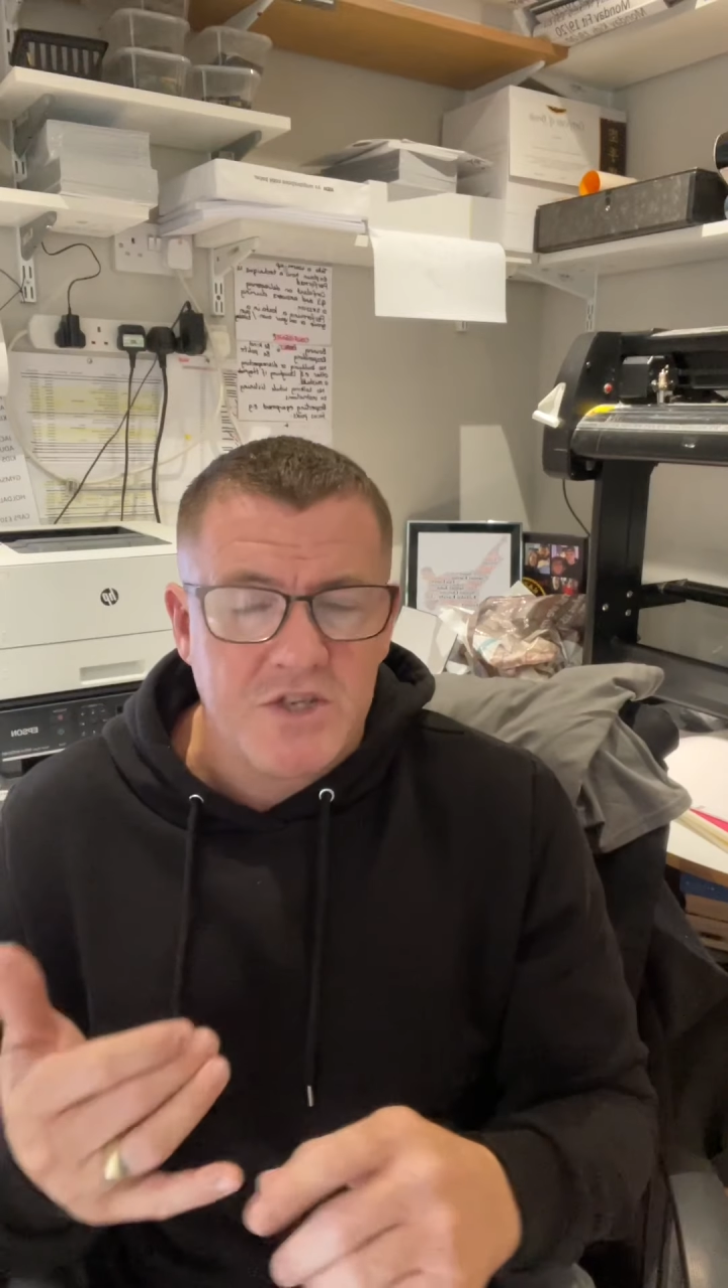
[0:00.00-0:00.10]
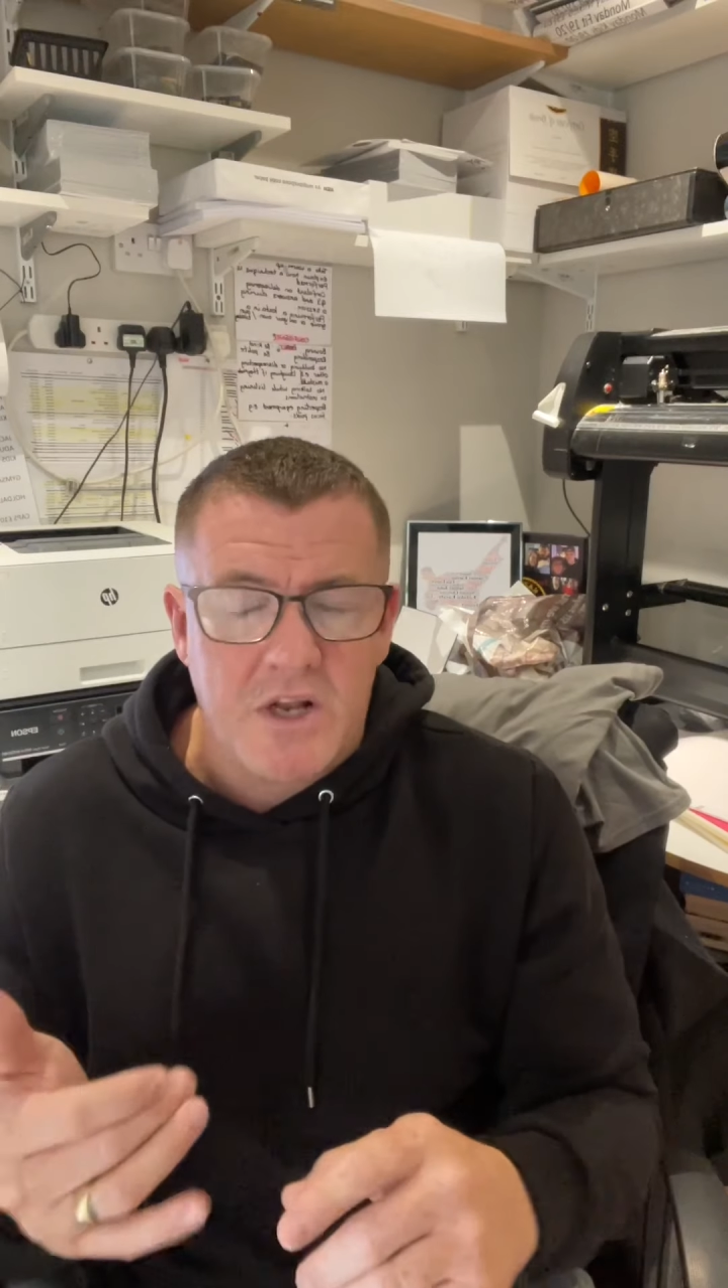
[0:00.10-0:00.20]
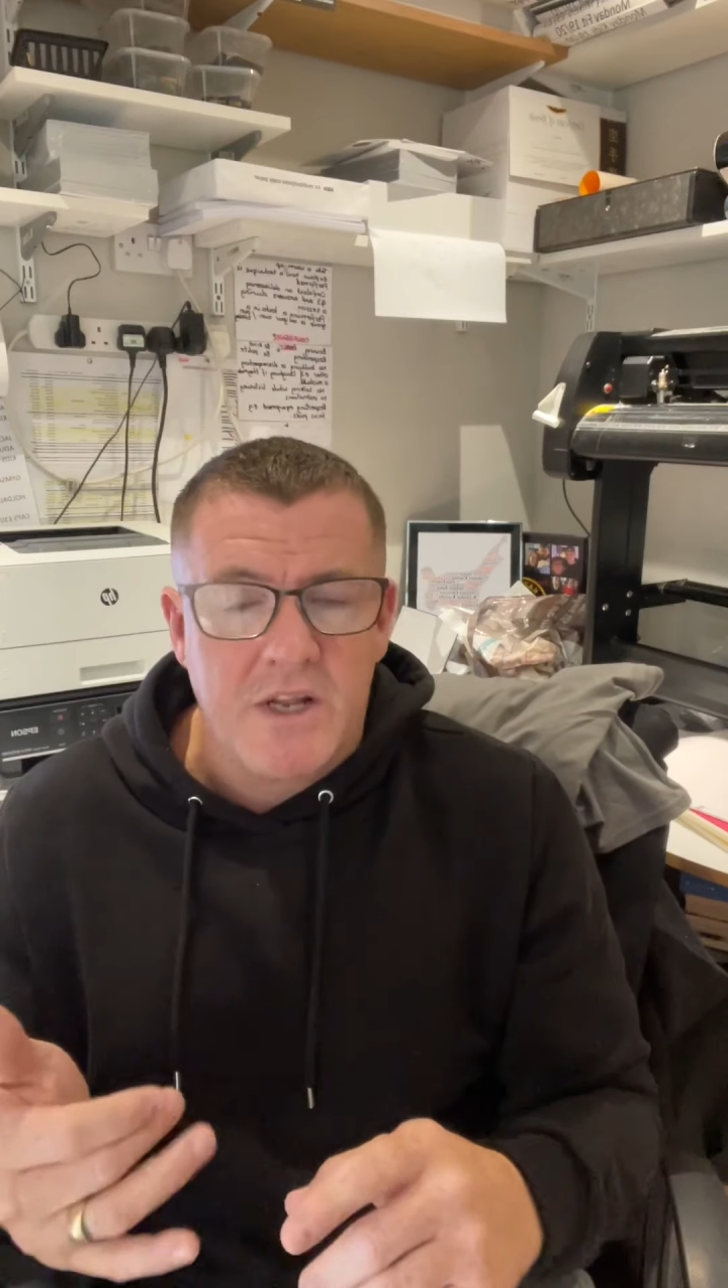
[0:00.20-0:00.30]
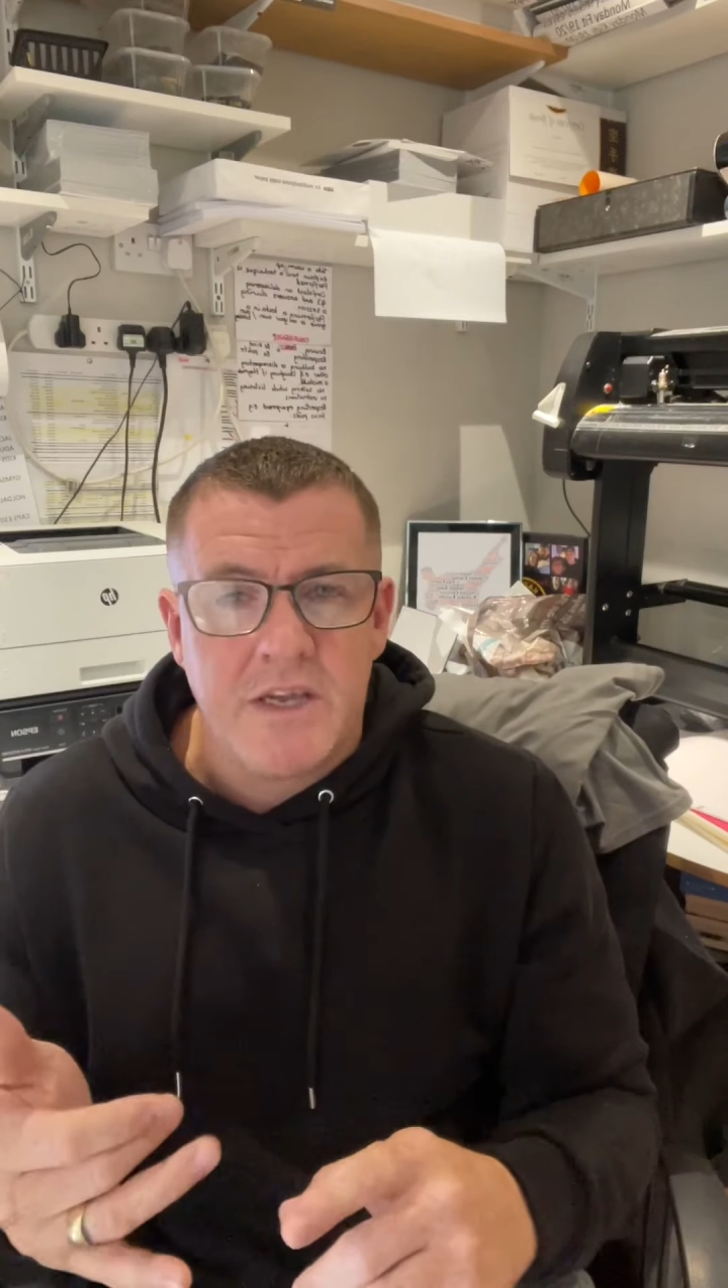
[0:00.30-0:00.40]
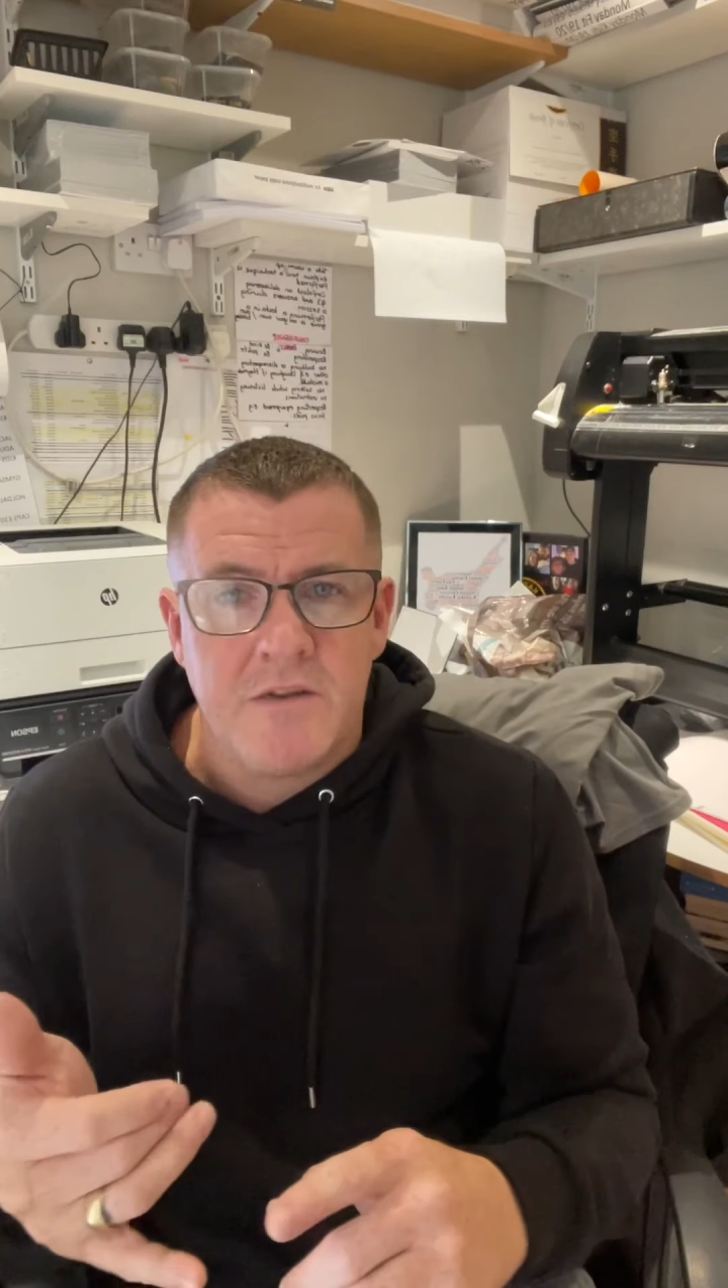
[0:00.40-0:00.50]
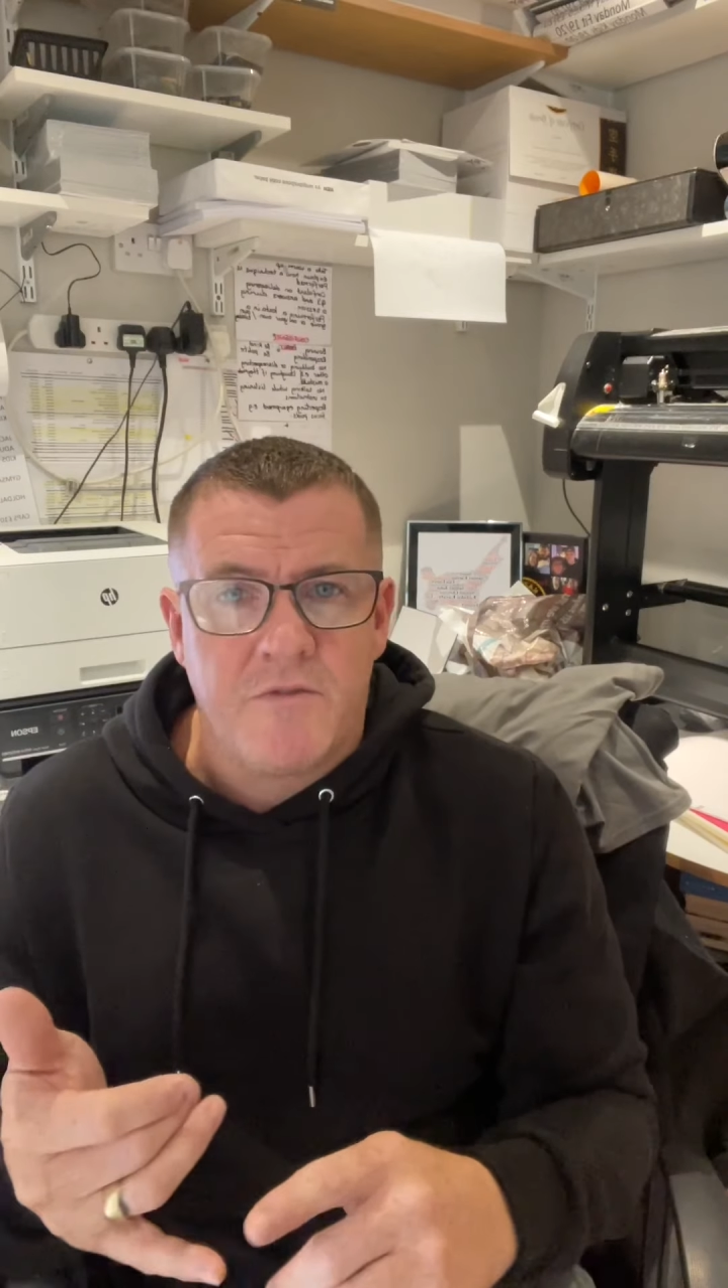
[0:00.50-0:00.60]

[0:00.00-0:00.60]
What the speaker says: clean,